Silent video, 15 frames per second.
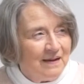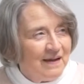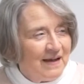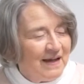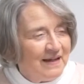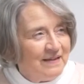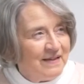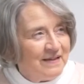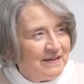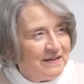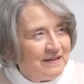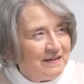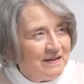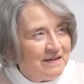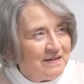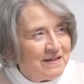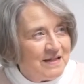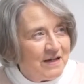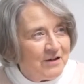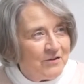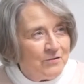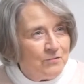And then the
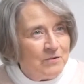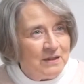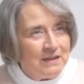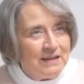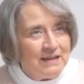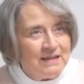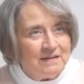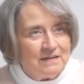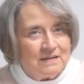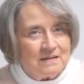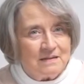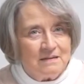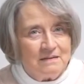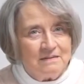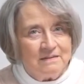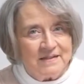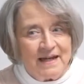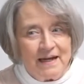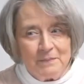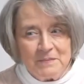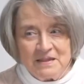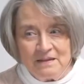other one is
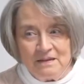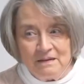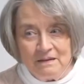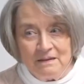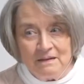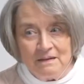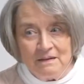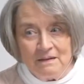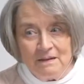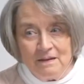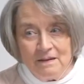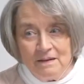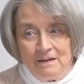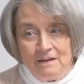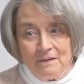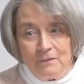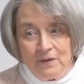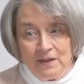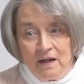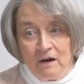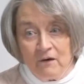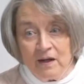Samson. We
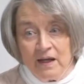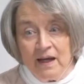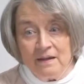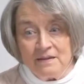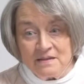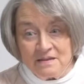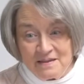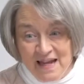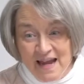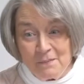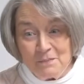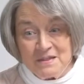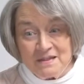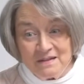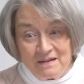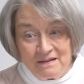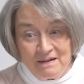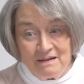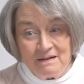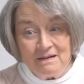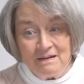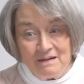know Samson
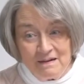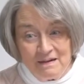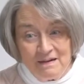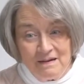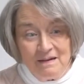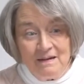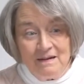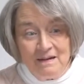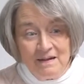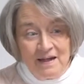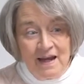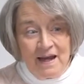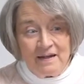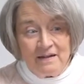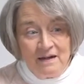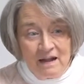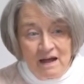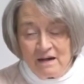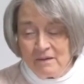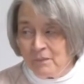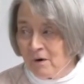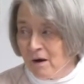had a lot
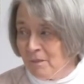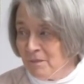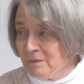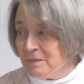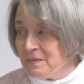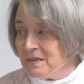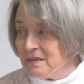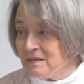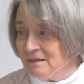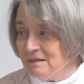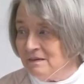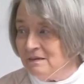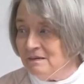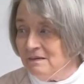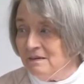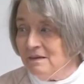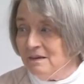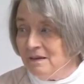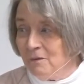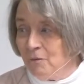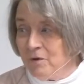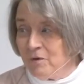of problems
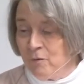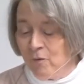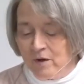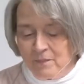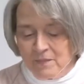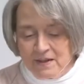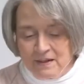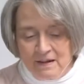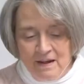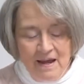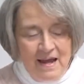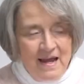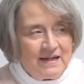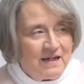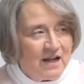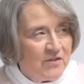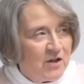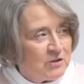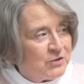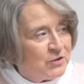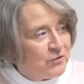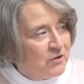with women. Now,
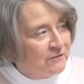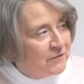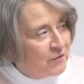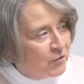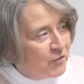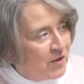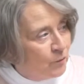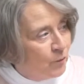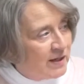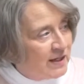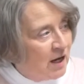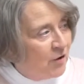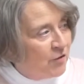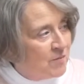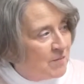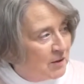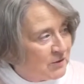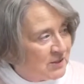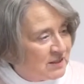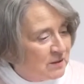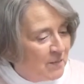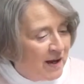those are the four that we know the
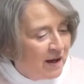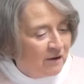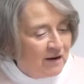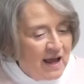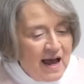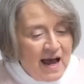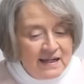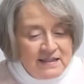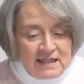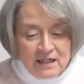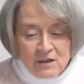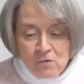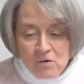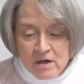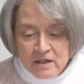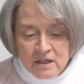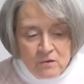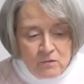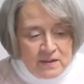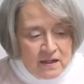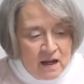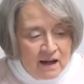most about. I tell you what, you
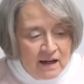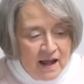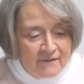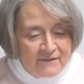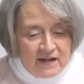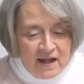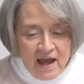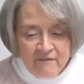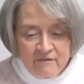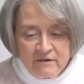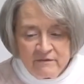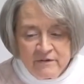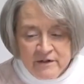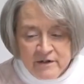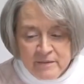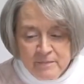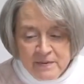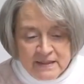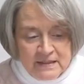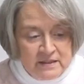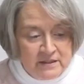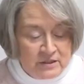would not have to have a very
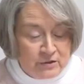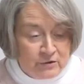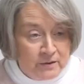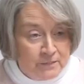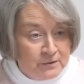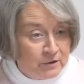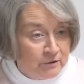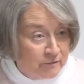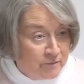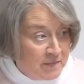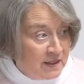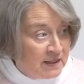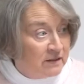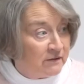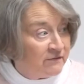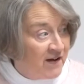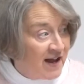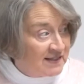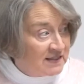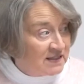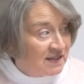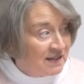big descriptor of me to
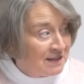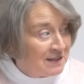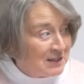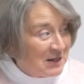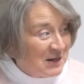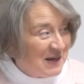find sin.